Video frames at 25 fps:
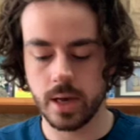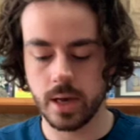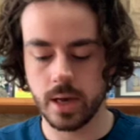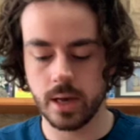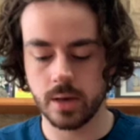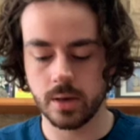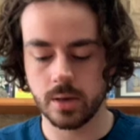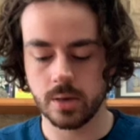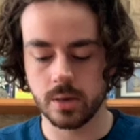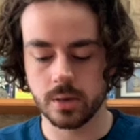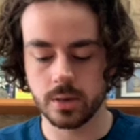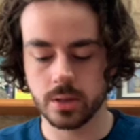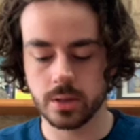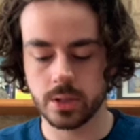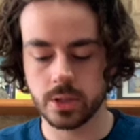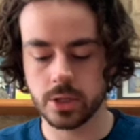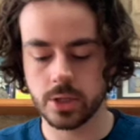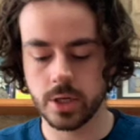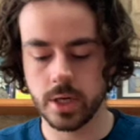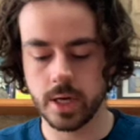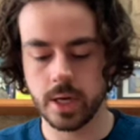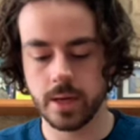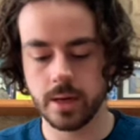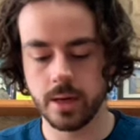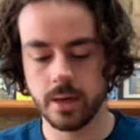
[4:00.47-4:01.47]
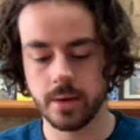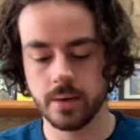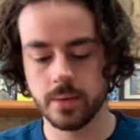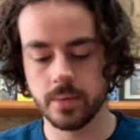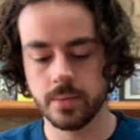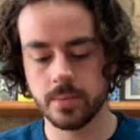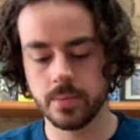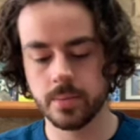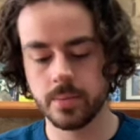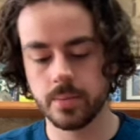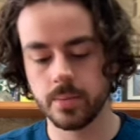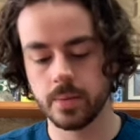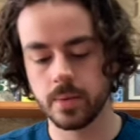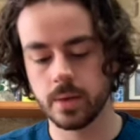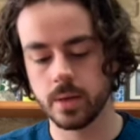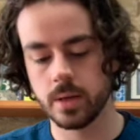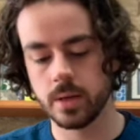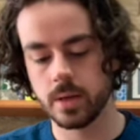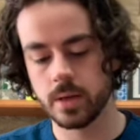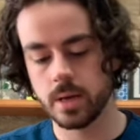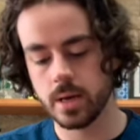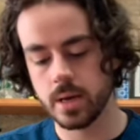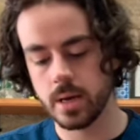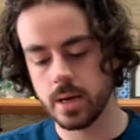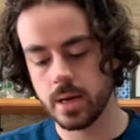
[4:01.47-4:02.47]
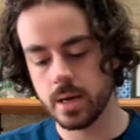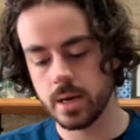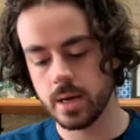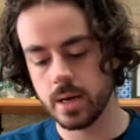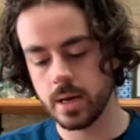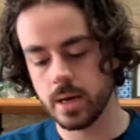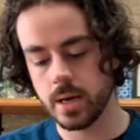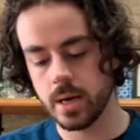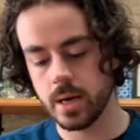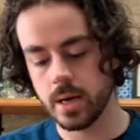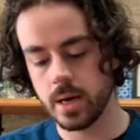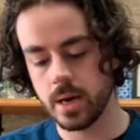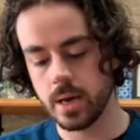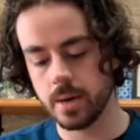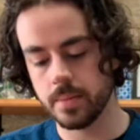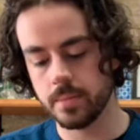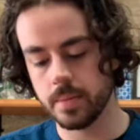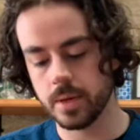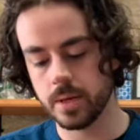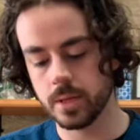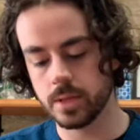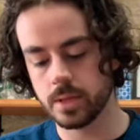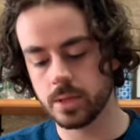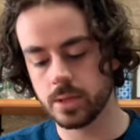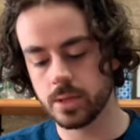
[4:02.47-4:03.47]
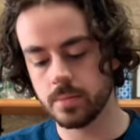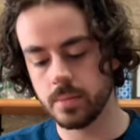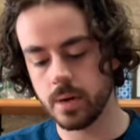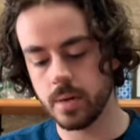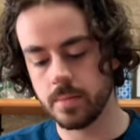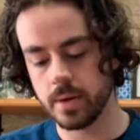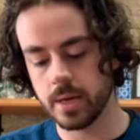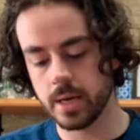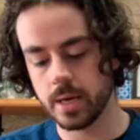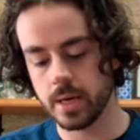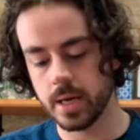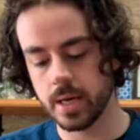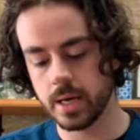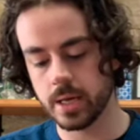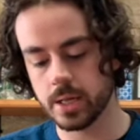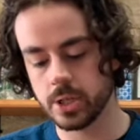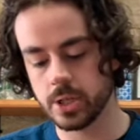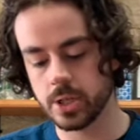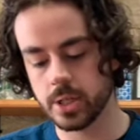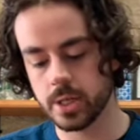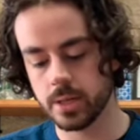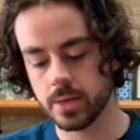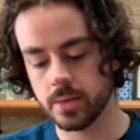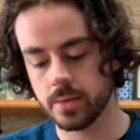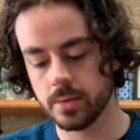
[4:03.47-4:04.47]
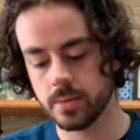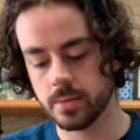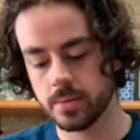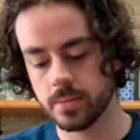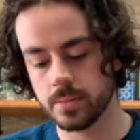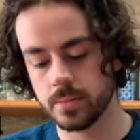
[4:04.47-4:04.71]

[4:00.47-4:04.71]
angle straight in, administer my medication,